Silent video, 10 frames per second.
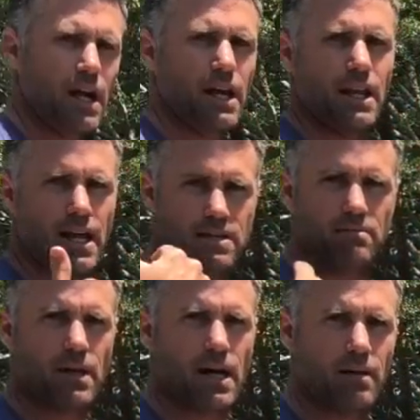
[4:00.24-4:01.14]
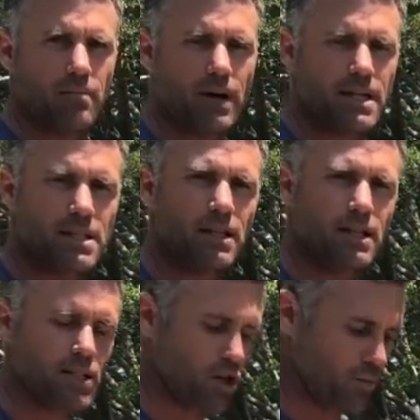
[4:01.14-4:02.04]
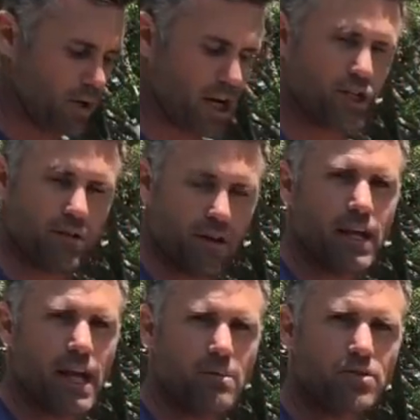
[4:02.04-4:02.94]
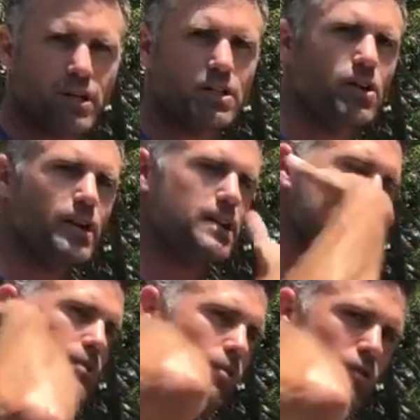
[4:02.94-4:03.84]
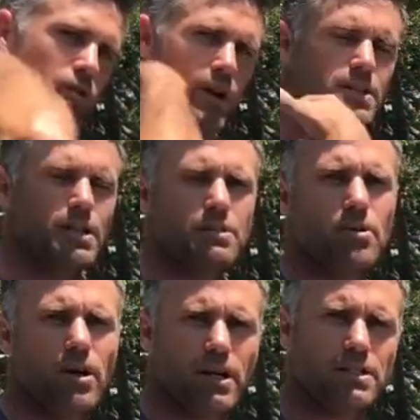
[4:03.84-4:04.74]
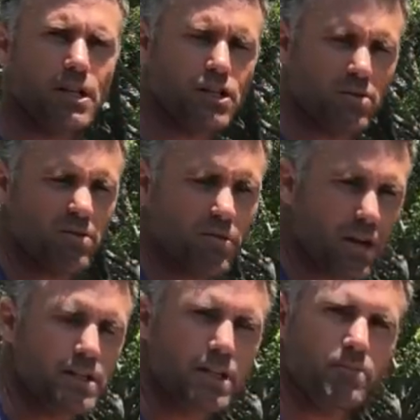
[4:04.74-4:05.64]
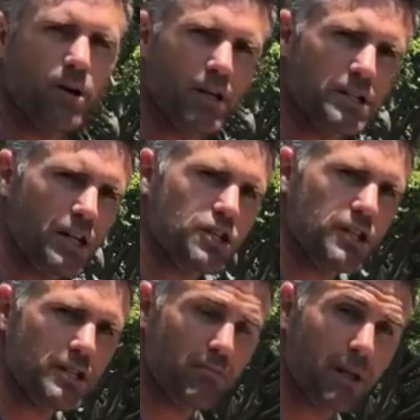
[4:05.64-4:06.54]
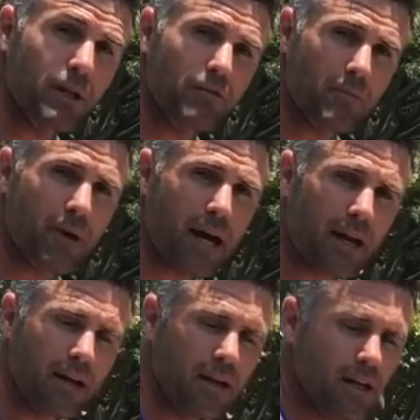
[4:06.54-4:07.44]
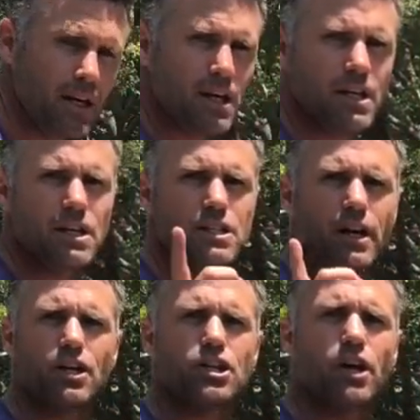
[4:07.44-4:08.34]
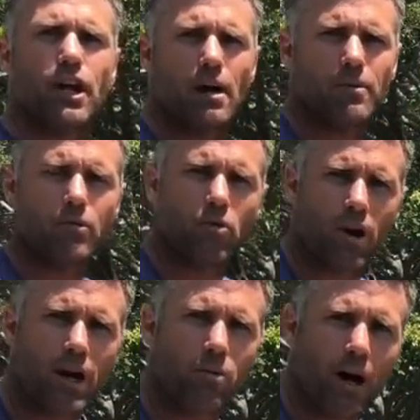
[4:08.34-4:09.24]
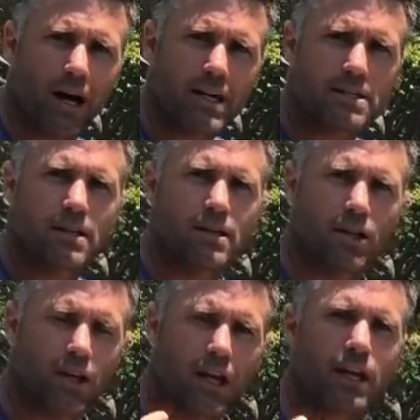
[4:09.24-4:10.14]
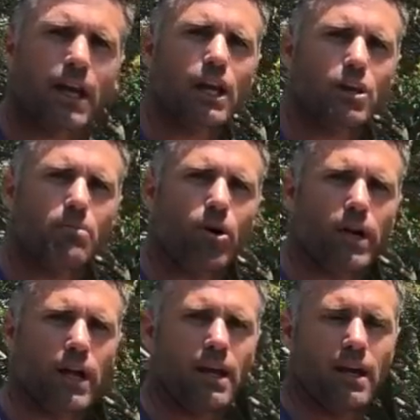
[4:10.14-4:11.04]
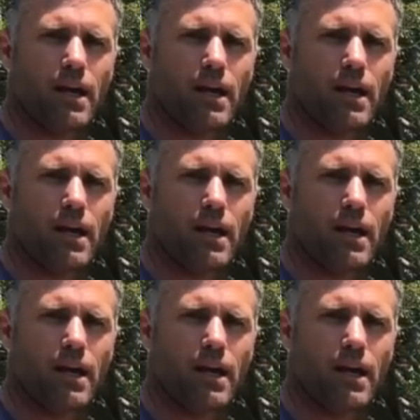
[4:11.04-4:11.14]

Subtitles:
And that basically is a combination of either hamstring tightness or thoracic spine extension. Thoracic spine extension is the middle of your back. So I'm going to show you a couple of great ways that you can get your body